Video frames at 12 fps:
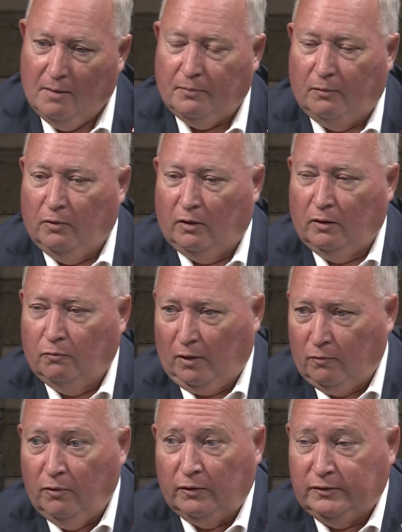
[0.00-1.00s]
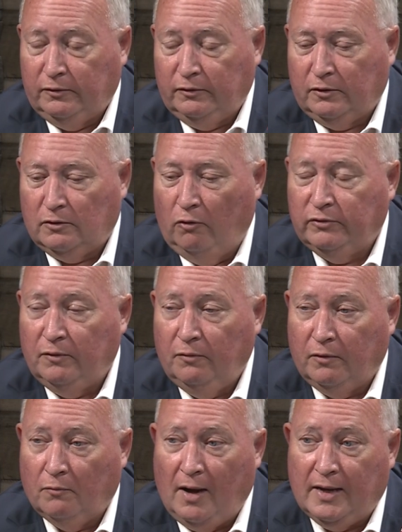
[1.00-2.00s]
But we're going to work closely with
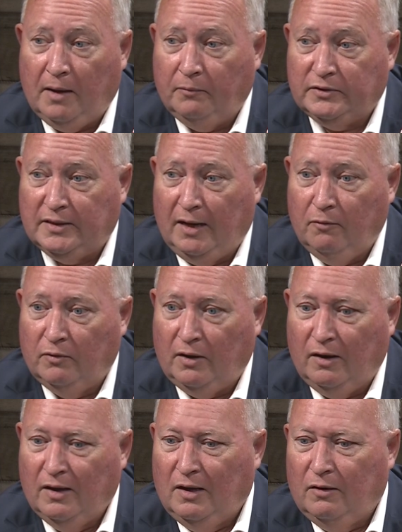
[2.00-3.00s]
the YMCA.